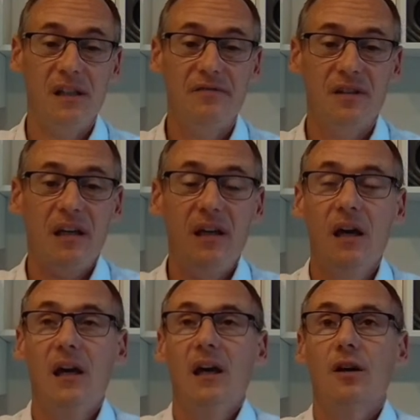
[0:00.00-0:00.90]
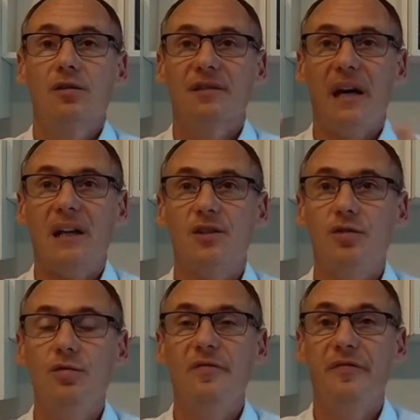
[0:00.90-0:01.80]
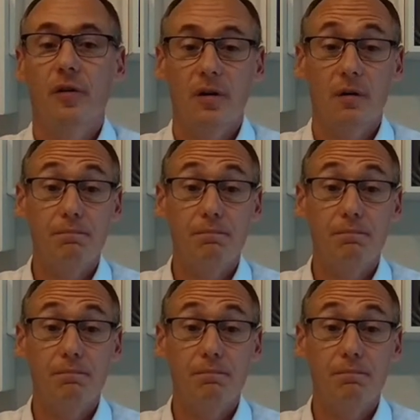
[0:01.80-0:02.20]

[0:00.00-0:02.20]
If they contact you for